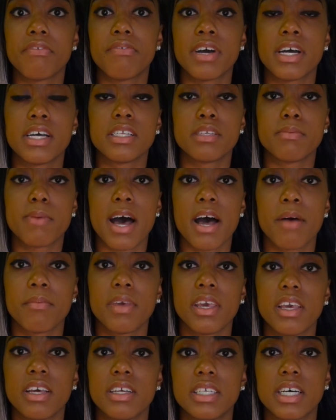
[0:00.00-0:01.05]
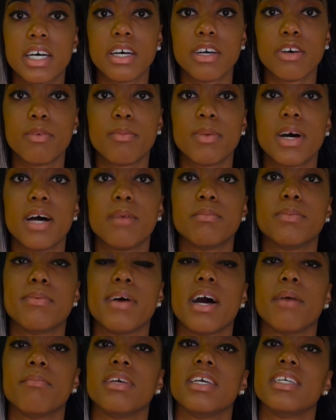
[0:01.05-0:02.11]
your friends about me, tell your moms
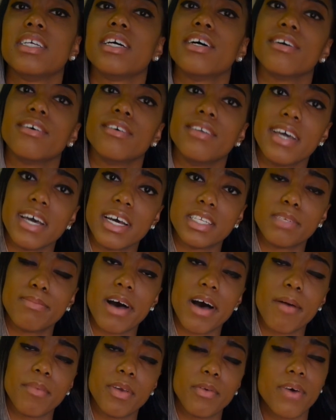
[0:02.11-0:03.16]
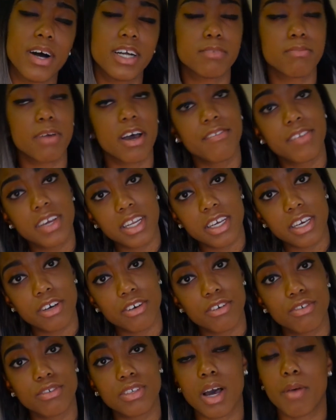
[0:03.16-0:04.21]
about me, tell your dads about me, watch my
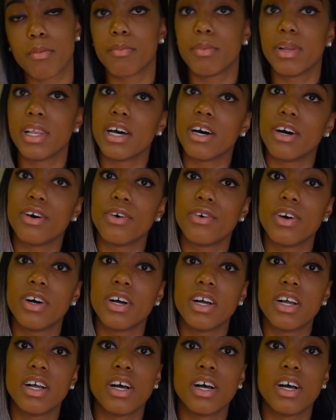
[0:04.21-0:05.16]
videos, comment below,